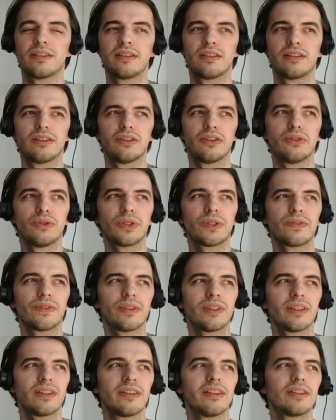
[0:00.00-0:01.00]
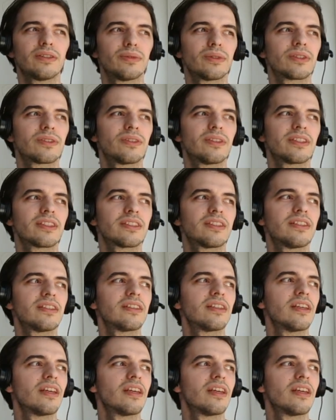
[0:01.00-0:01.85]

useful, at least to a certain extent.